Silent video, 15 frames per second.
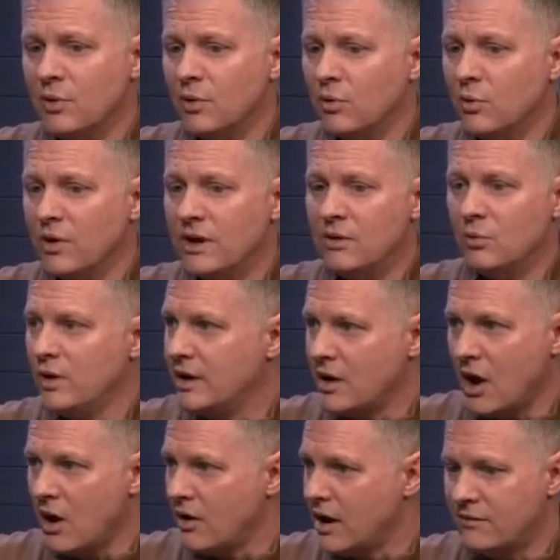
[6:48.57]
That's we awesome. we go
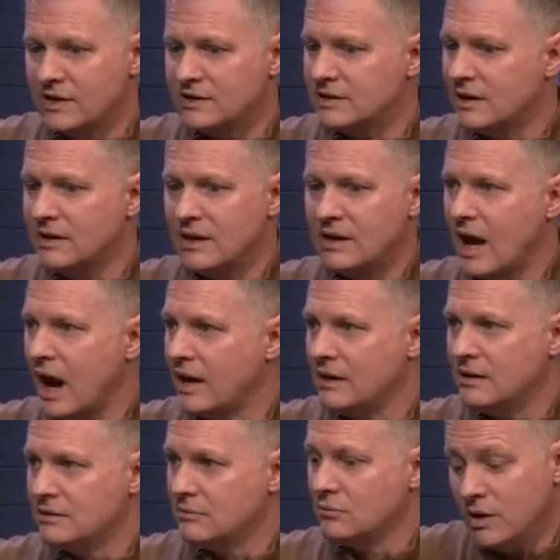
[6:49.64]
out every Sunday night,
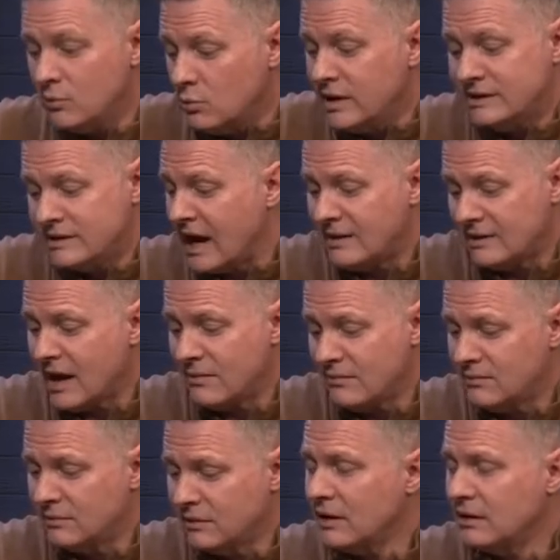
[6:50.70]
and we, we take that
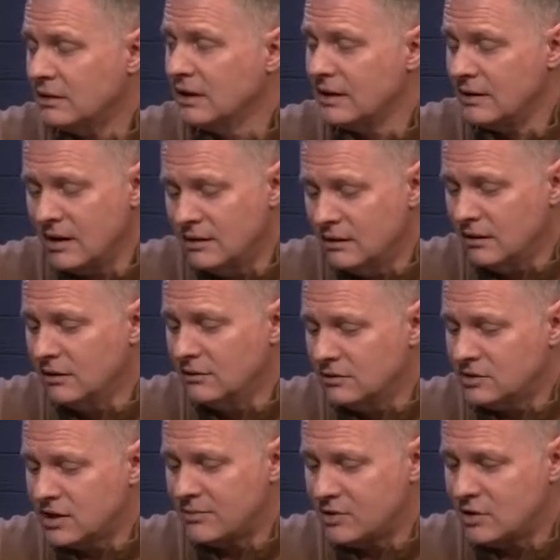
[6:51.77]
literally. In Luke
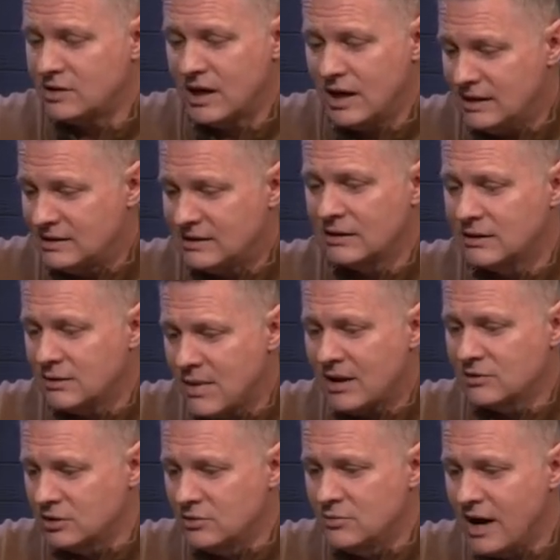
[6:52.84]
chapter 10, he sent them
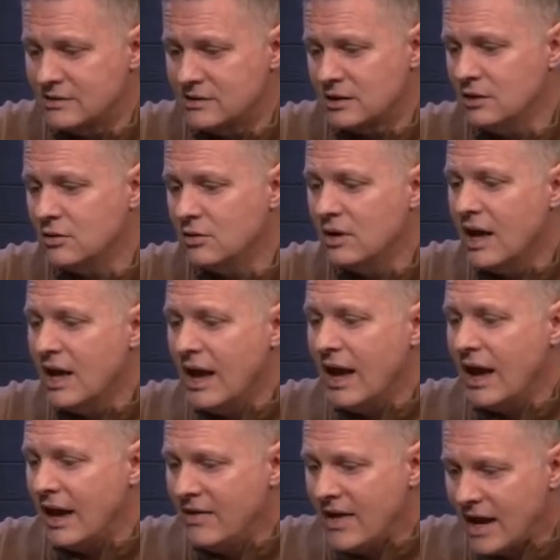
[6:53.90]
out two by two.
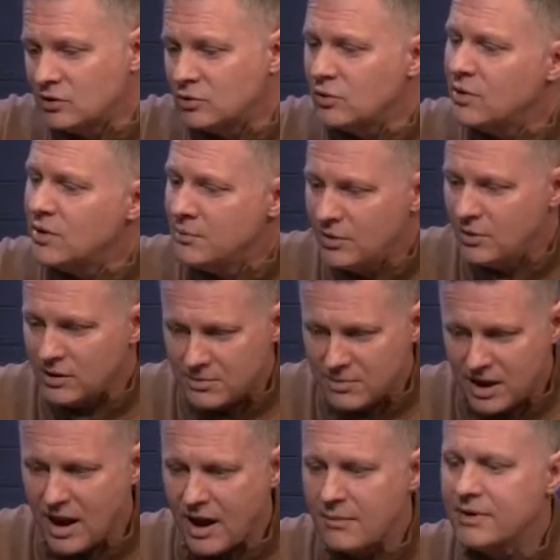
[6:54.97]
Yes. And that's where we build up
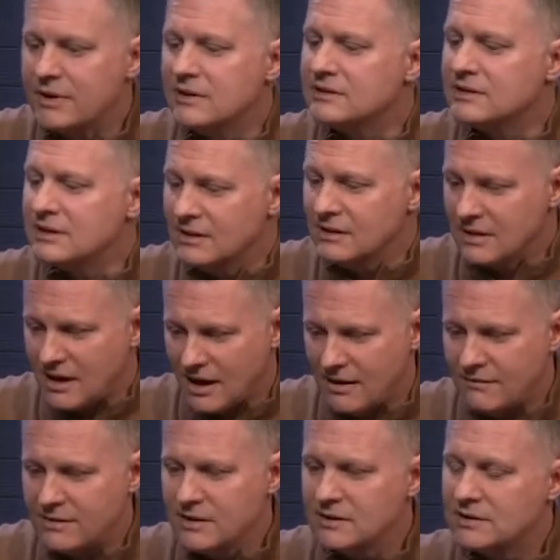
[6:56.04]
competency and confidence.